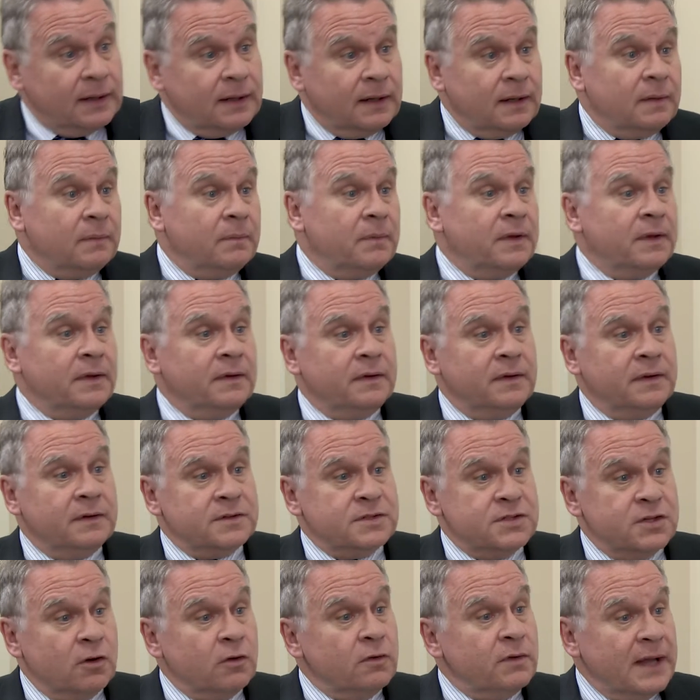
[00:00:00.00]
Um,
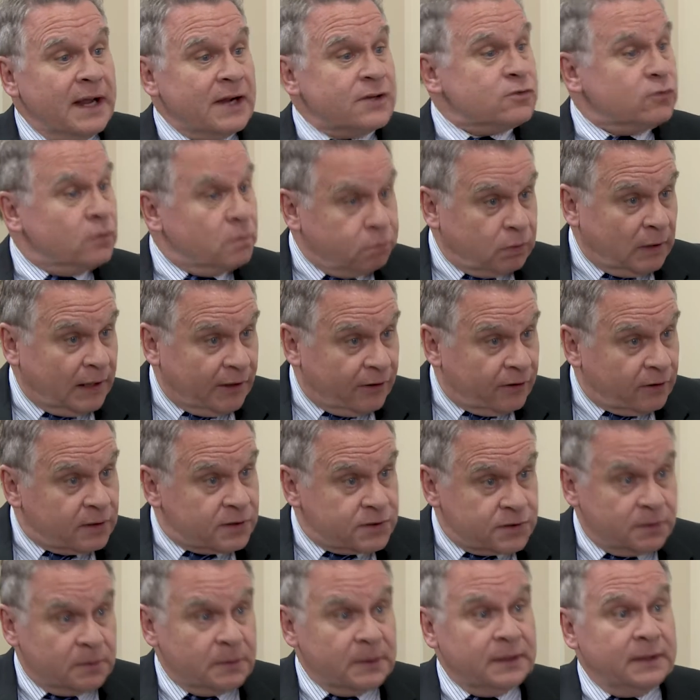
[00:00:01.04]
there's no natural predator
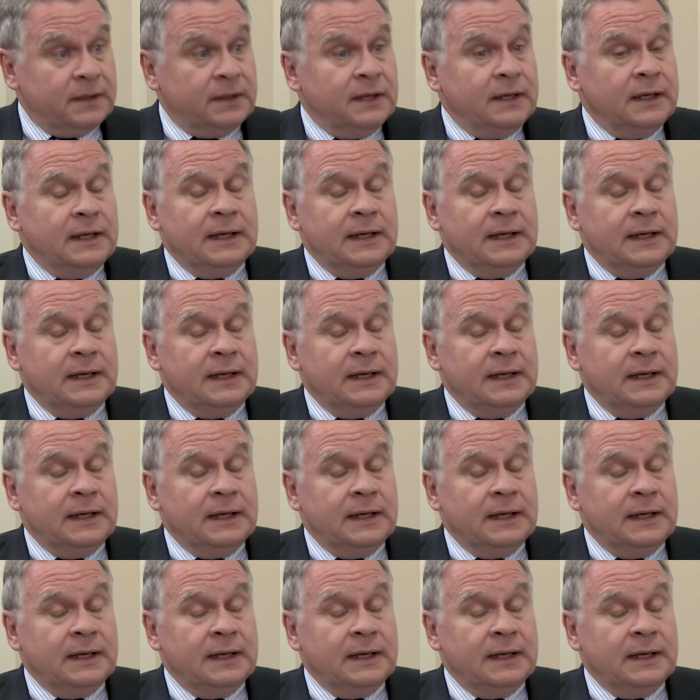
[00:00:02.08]
to it.